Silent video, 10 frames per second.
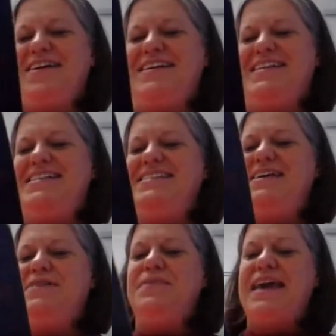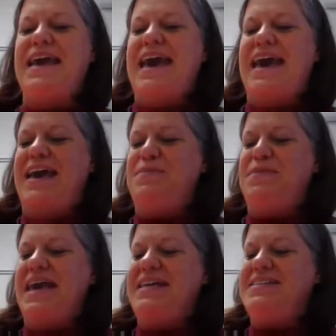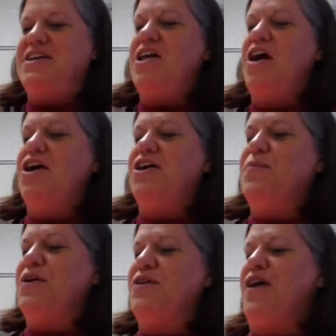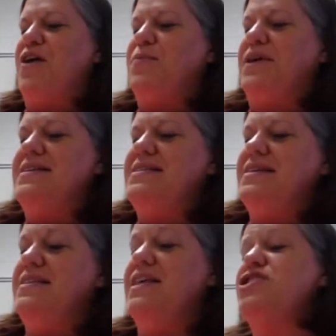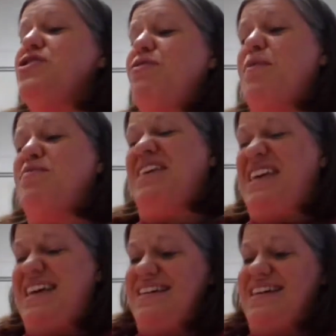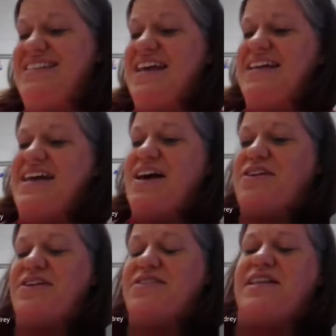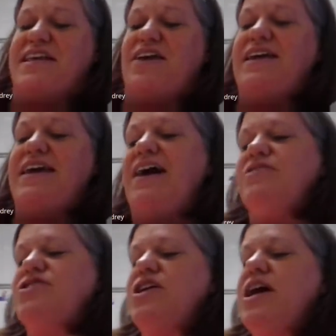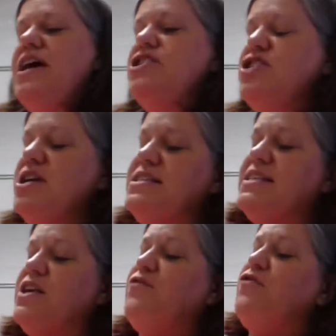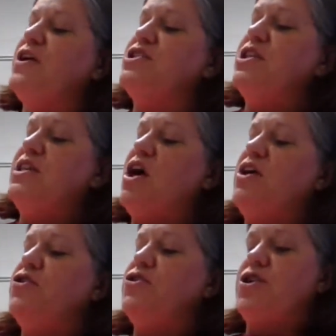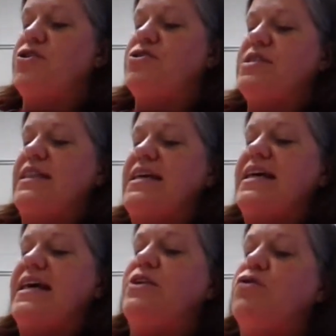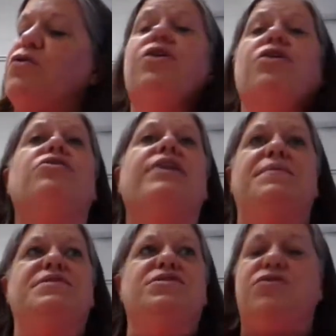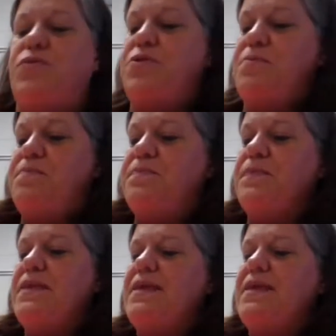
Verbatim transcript: cried Daisy, and began to clog on the brick fireplace. Then she remembered the heat and sat down guiltily on the couch, just as a freshly laundered nurse leading a little girl came into the room.